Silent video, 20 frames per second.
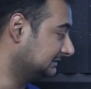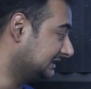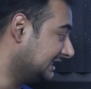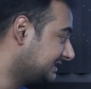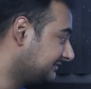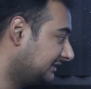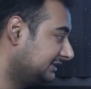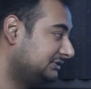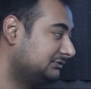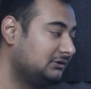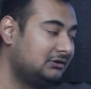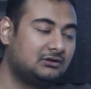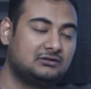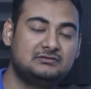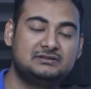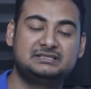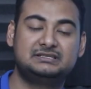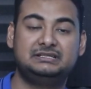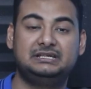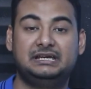That's why you will
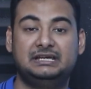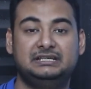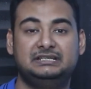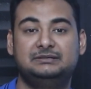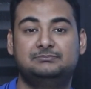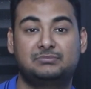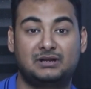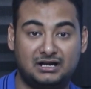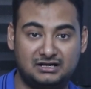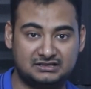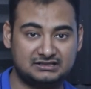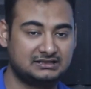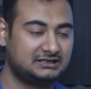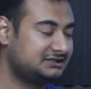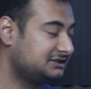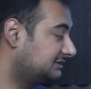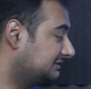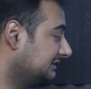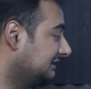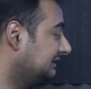always see any plant
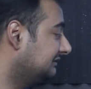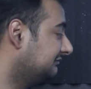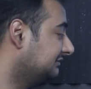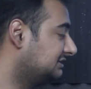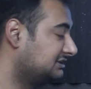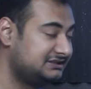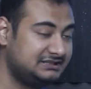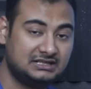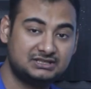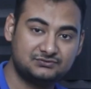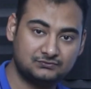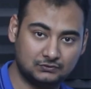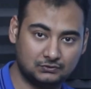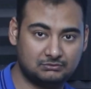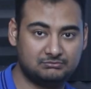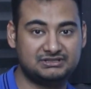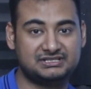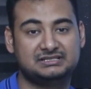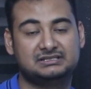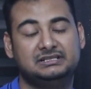that is dealing with
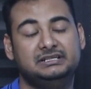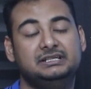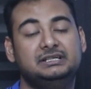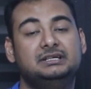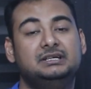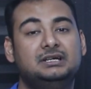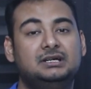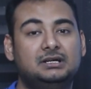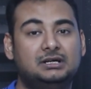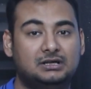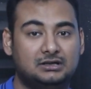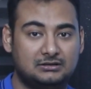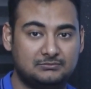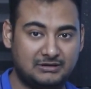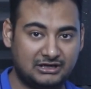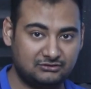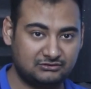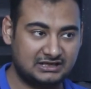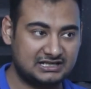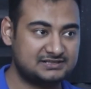CH4, basically uh,
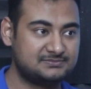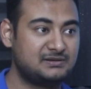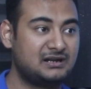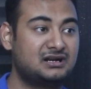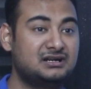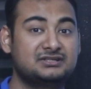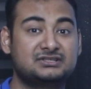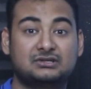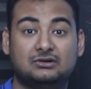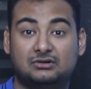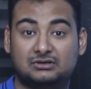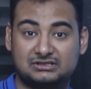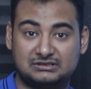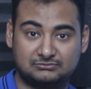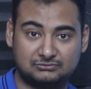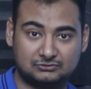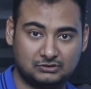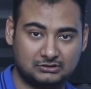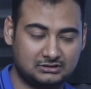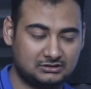biogas plants or
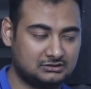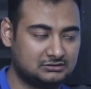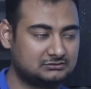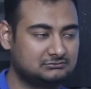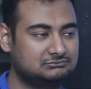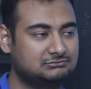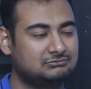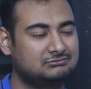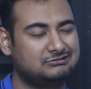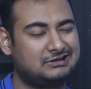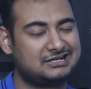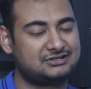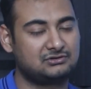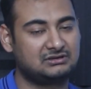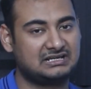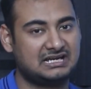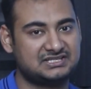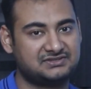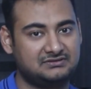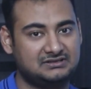some uh,
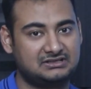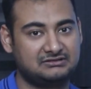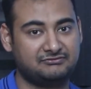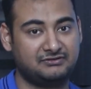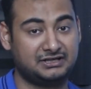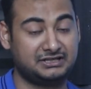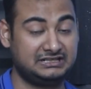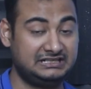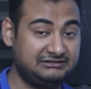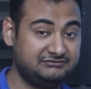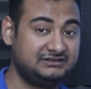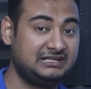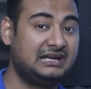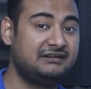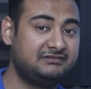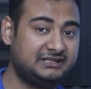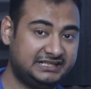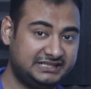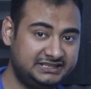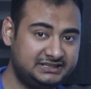natural gas well refinery. If they
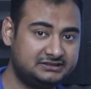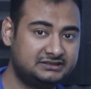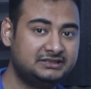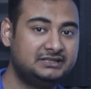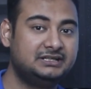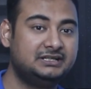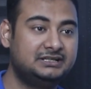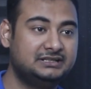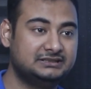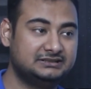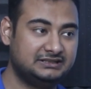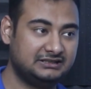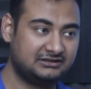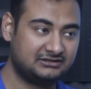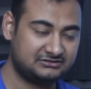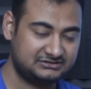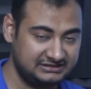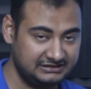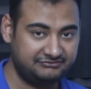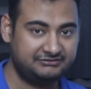have a leak,
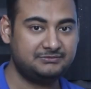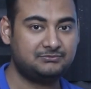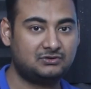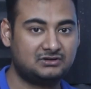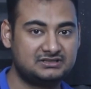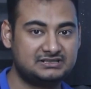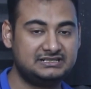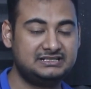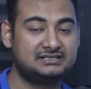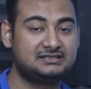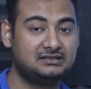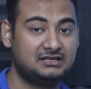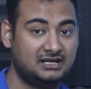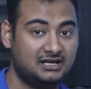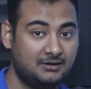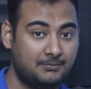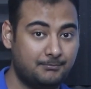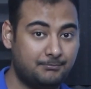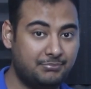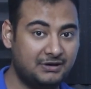their safety policy is
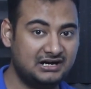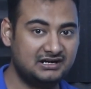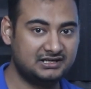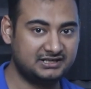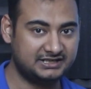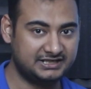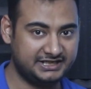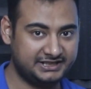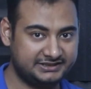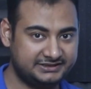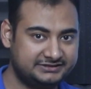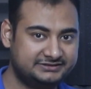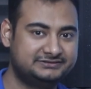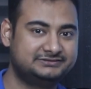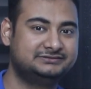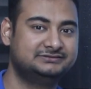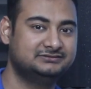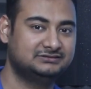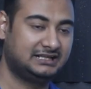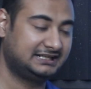burn it
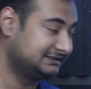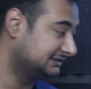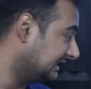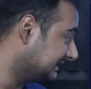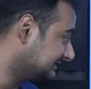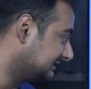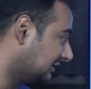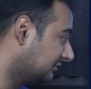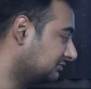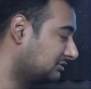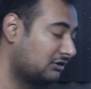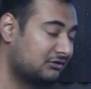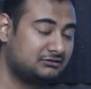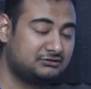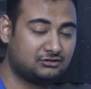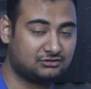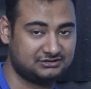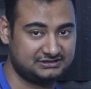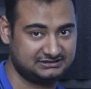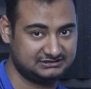like that's how
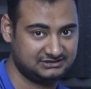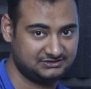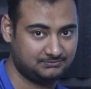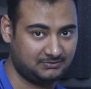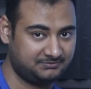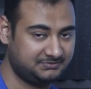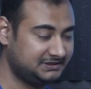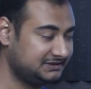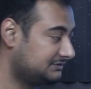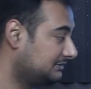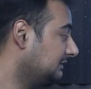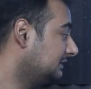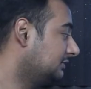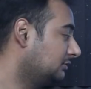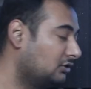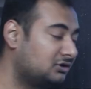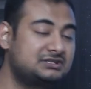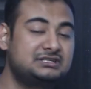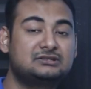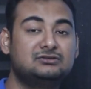toxic this puppy is.
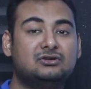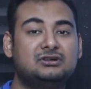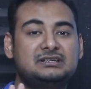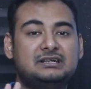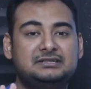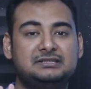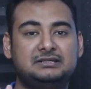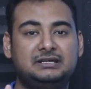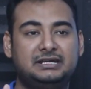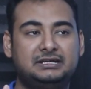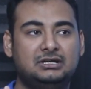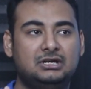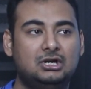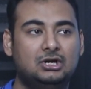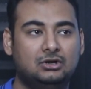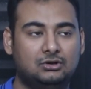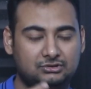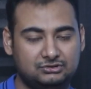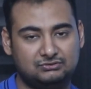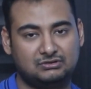Toxic not as in like,
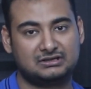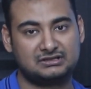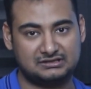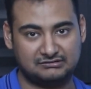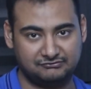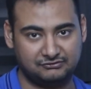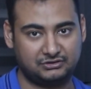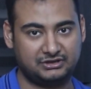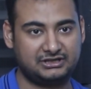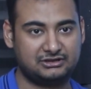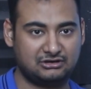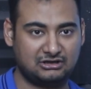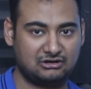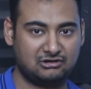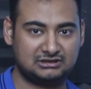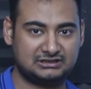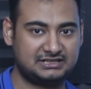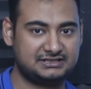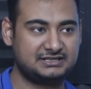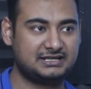oh, you're gonna suffocate
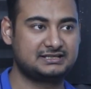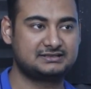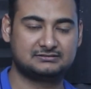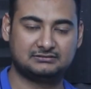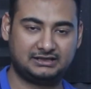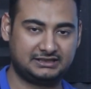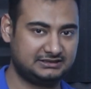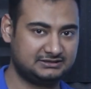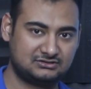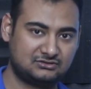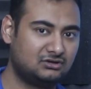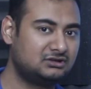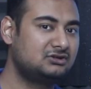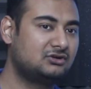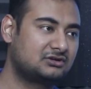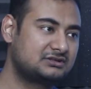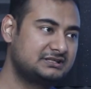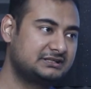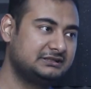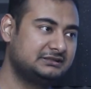and all that jazz. Like it's
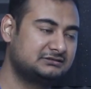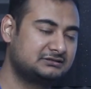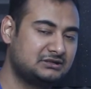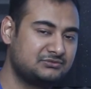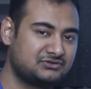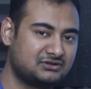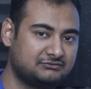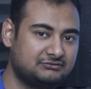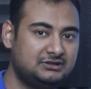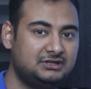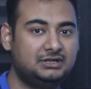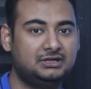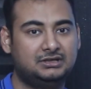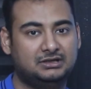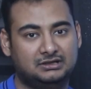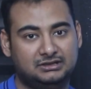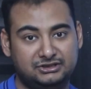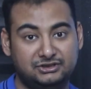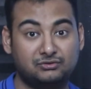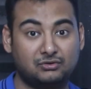not toxic in terms of
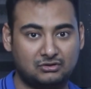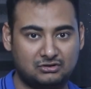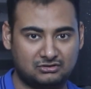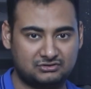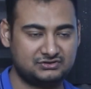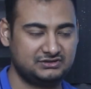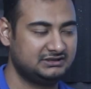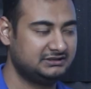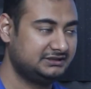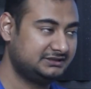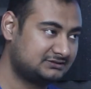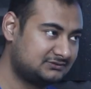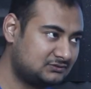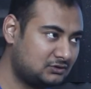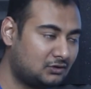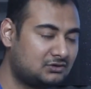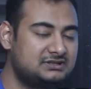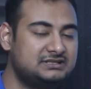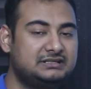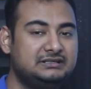uh, neurotoxin. It's
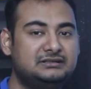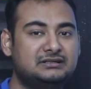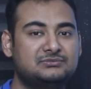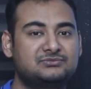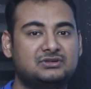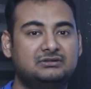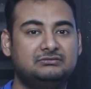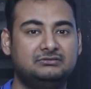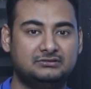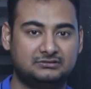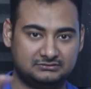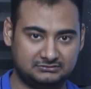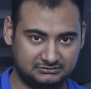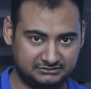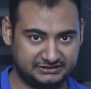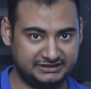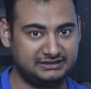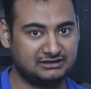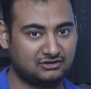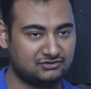toxic in terms of
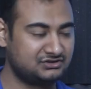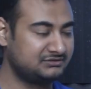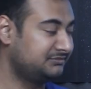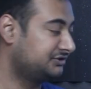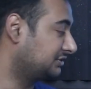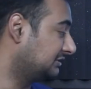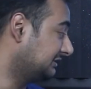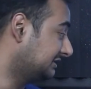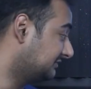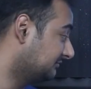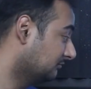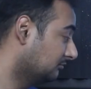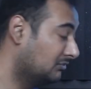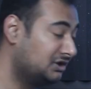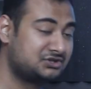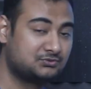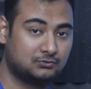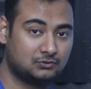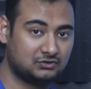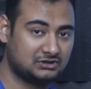greenhouse emission. It's
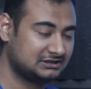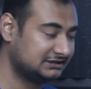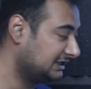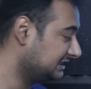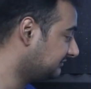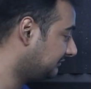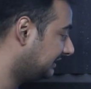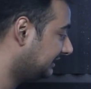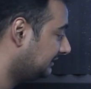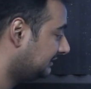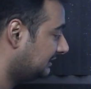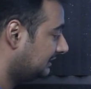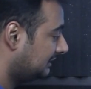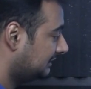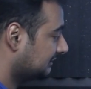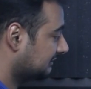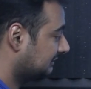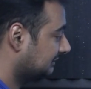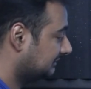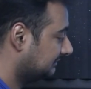much brutal. That's why
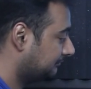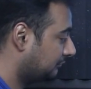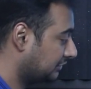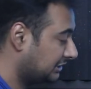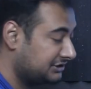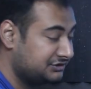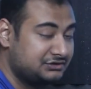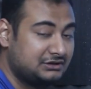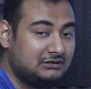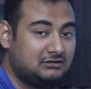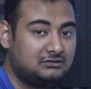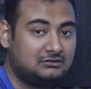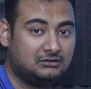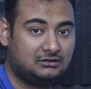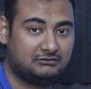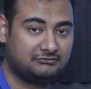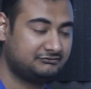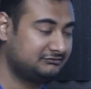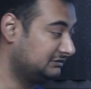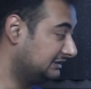the potential
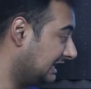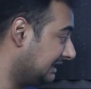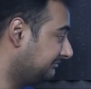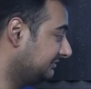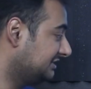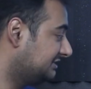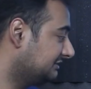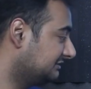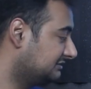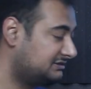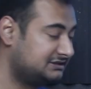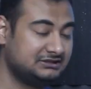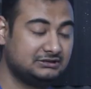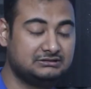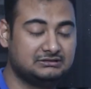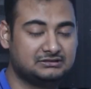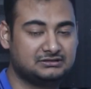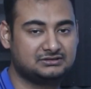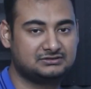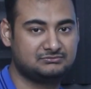of damage,
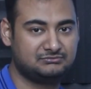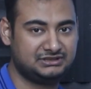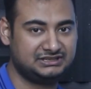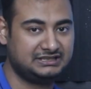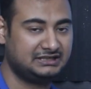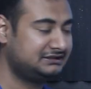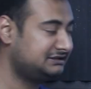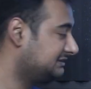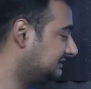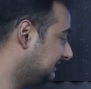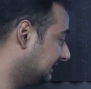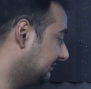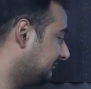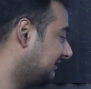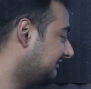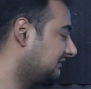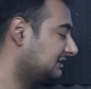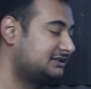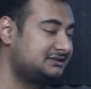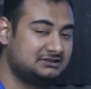C uh, methane is
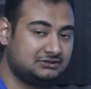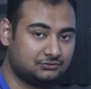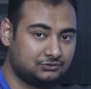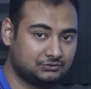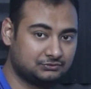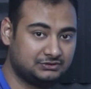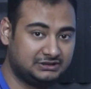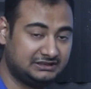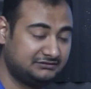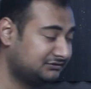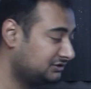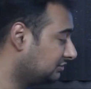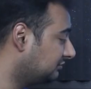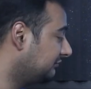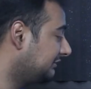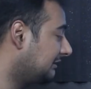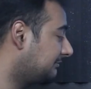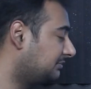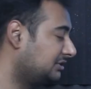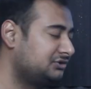same level as CO2. Even
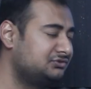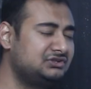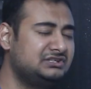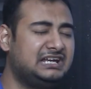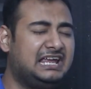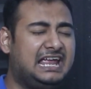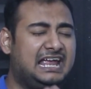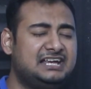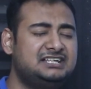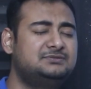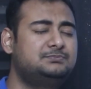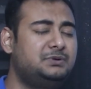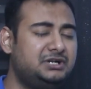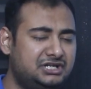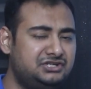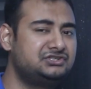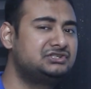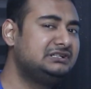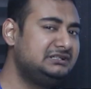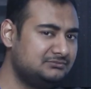though we are producing
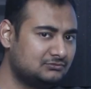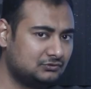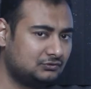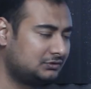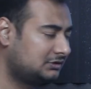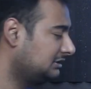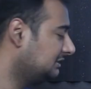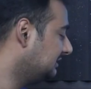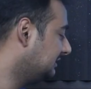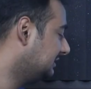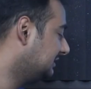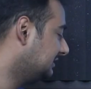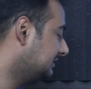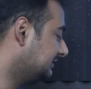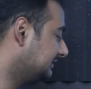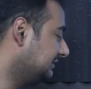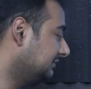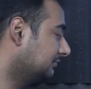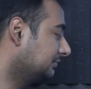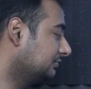exponentially more
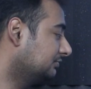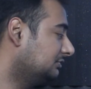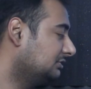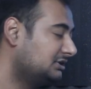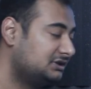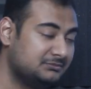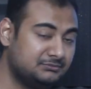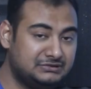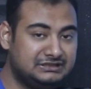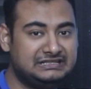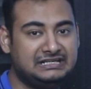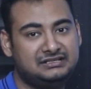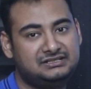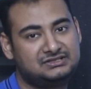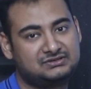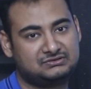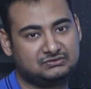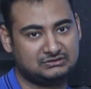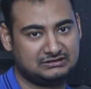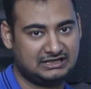CO2, methane
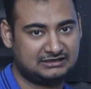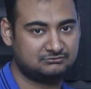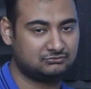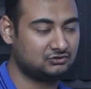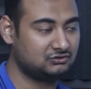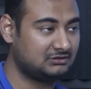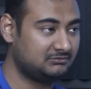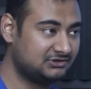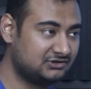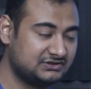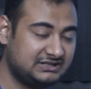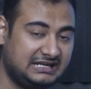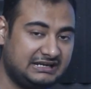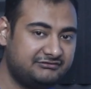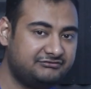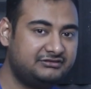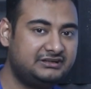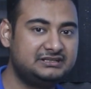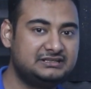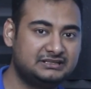is that brutal because
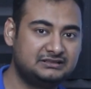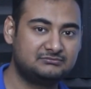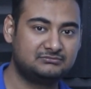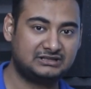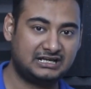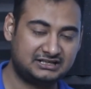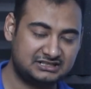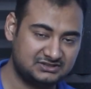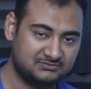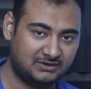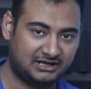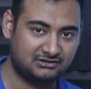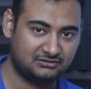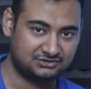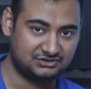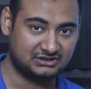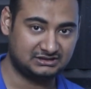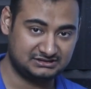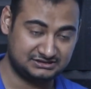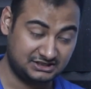everything that is
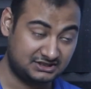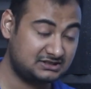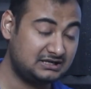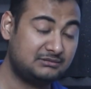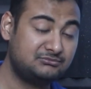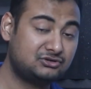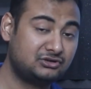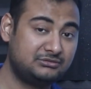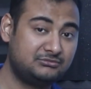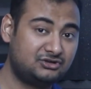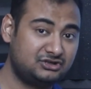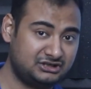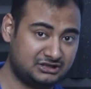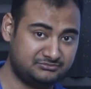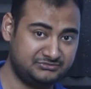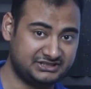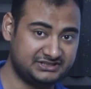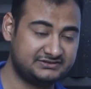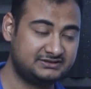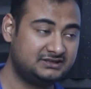biological. Just I'm talking about
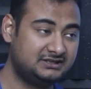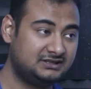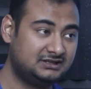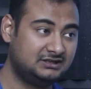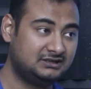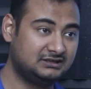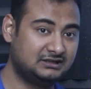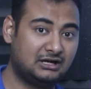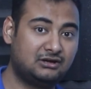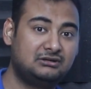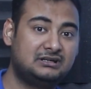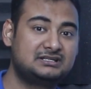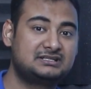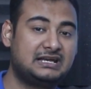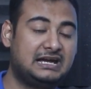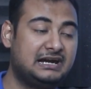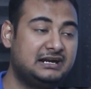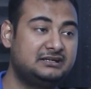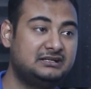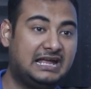tummies. Now
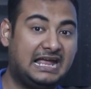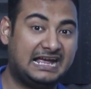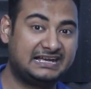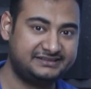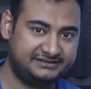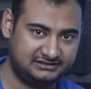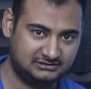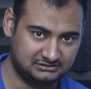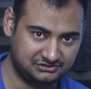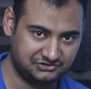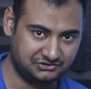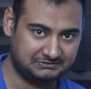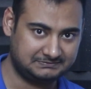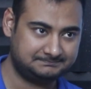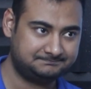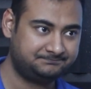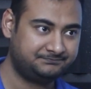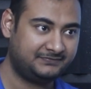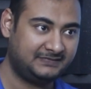let's add agriculture.